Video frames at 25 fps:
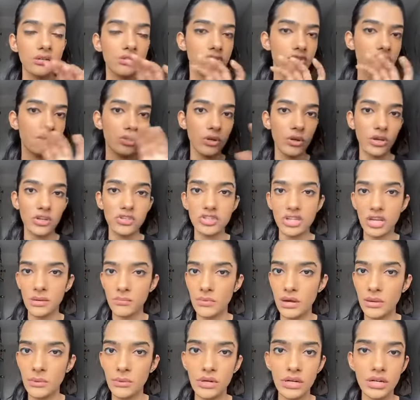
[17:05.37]
You can check
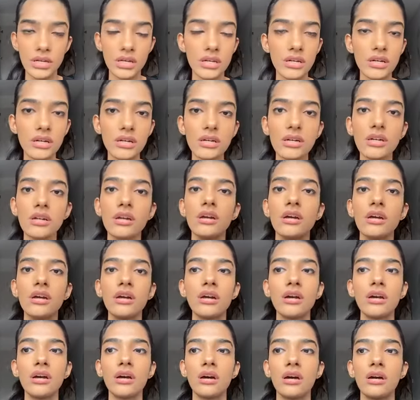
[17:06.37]
my work here.
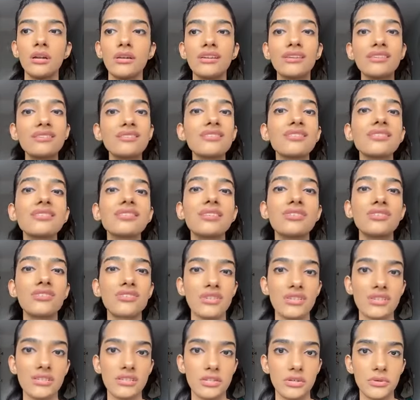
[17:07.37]
Does this
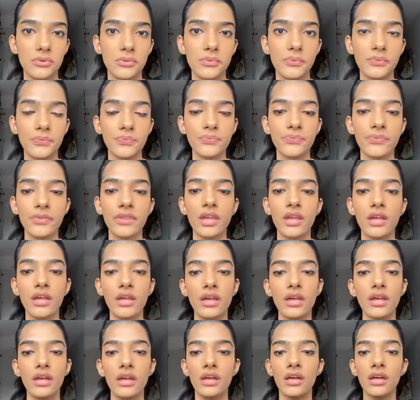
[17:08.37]
interest you?
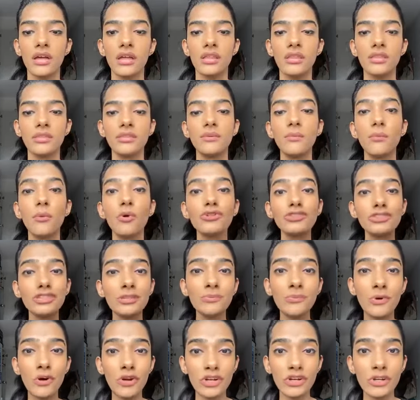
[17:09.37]
The most
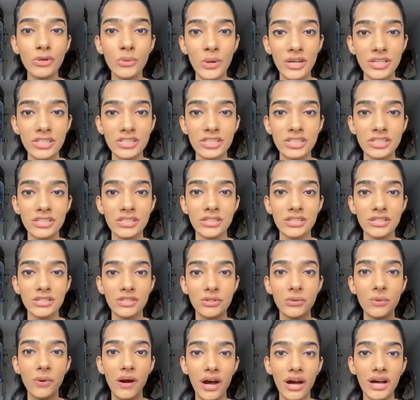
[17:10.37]
important question
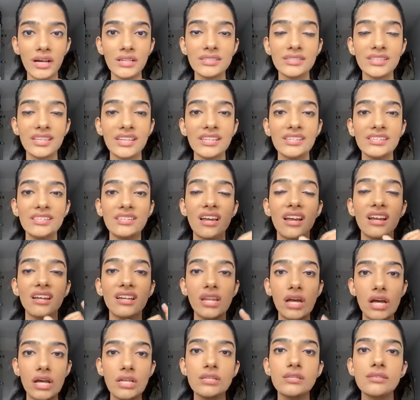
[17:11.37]
to ask is,
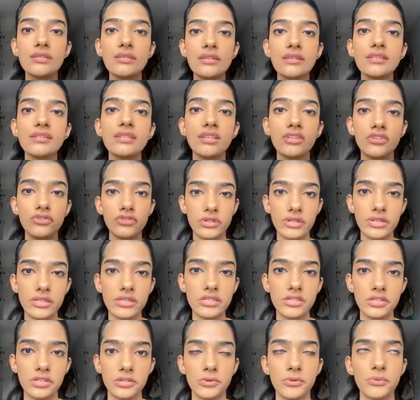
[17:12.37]
does this
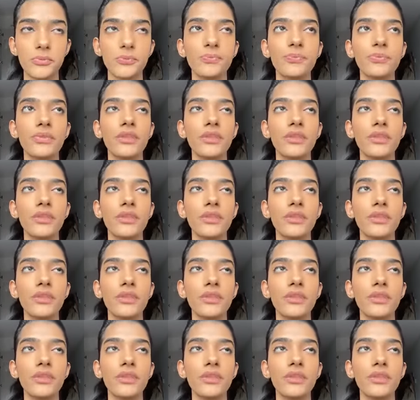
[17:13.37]
interest you?